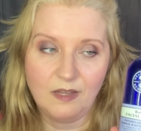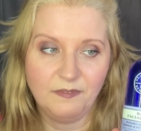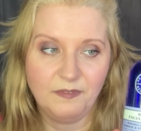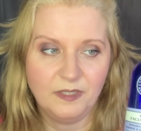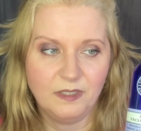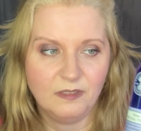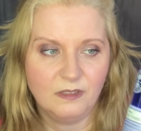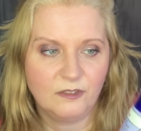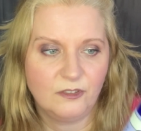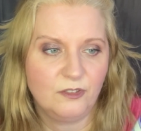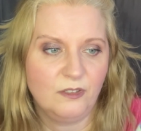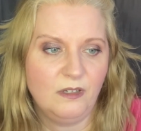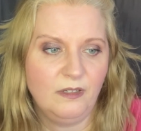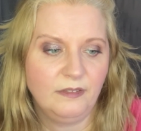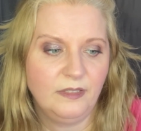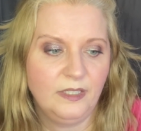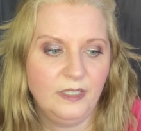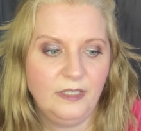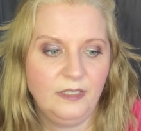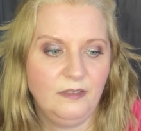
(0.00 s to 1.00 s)
I think I'll try
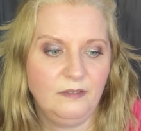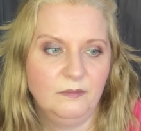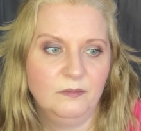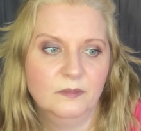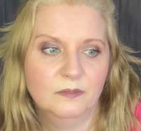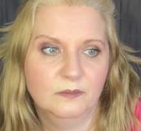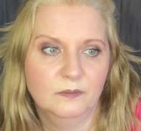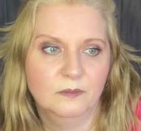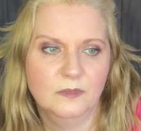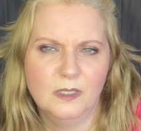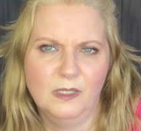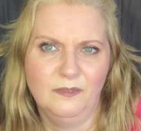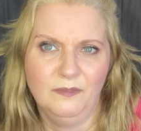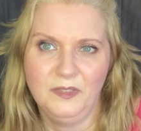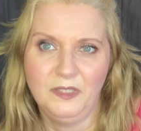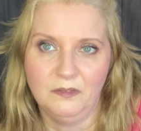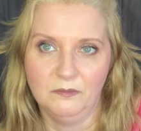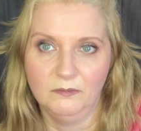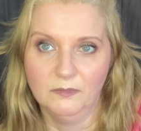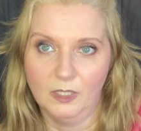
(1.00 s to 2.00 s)
and get it I
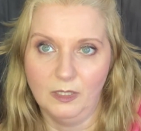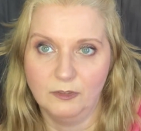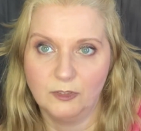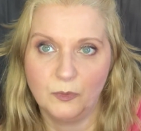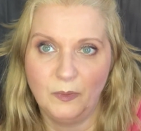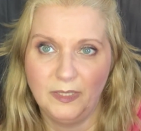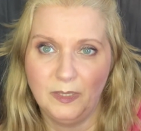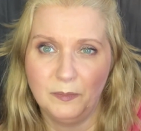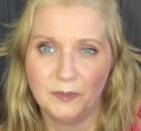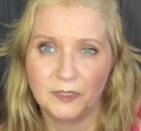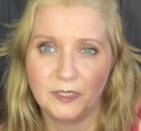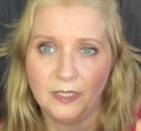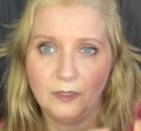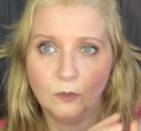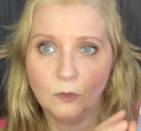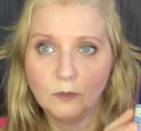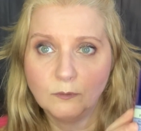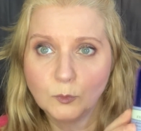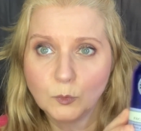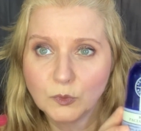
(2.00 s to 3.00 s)
think like 20%
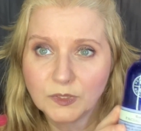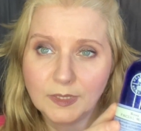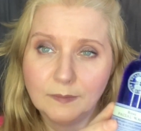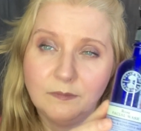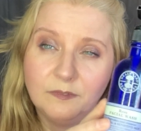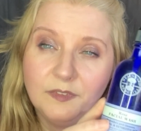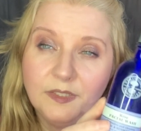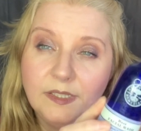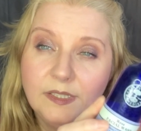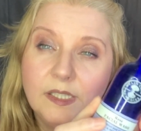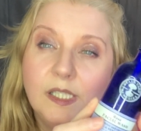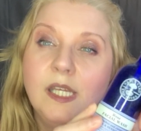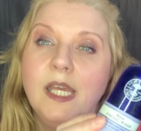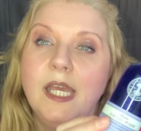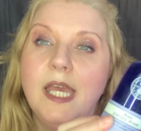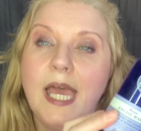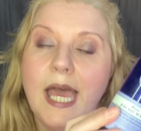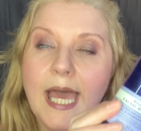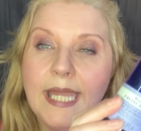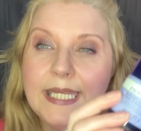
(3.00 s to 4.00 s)
off or something
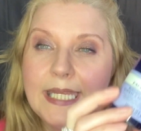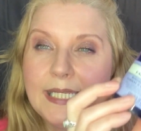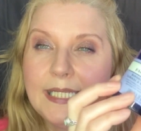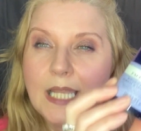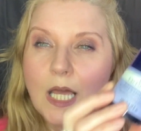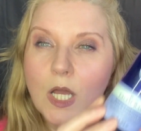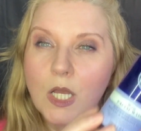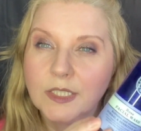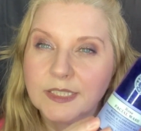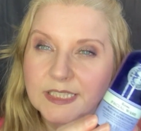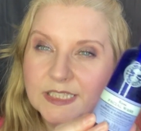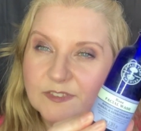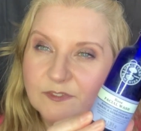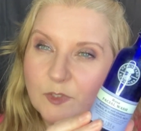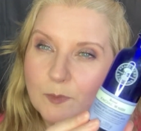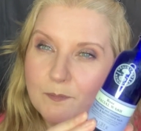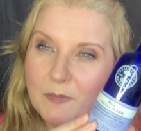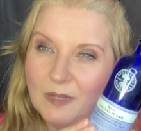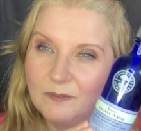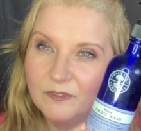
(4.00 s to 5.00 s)
and it lasts
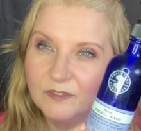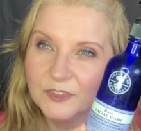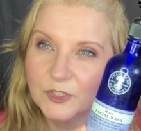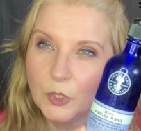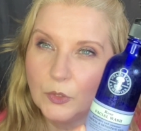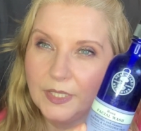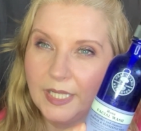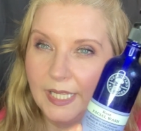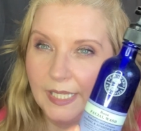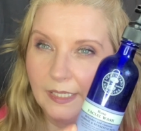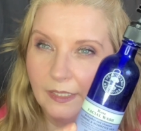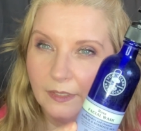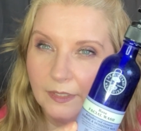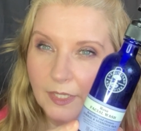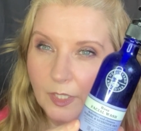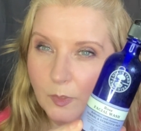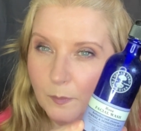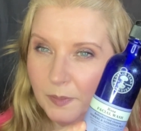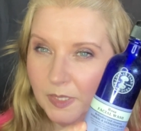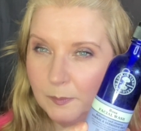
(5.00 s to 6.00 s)
for months on end. I
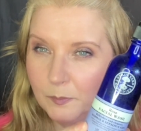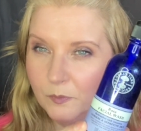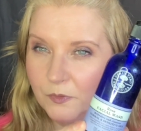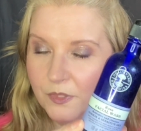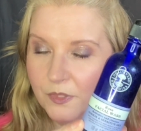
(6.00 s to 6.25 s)
know people